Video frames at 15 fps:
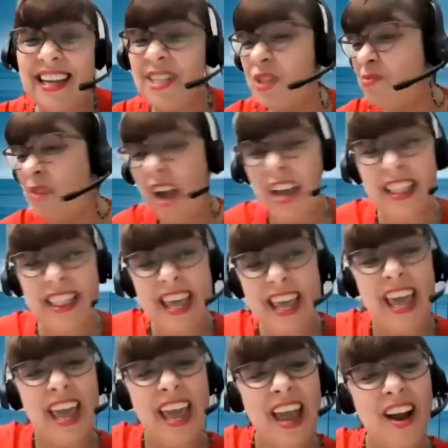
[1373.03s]
It's right
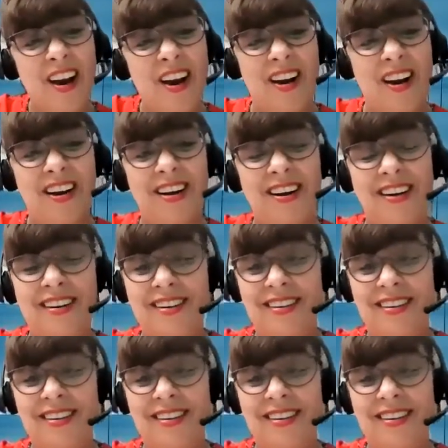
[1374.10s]
there.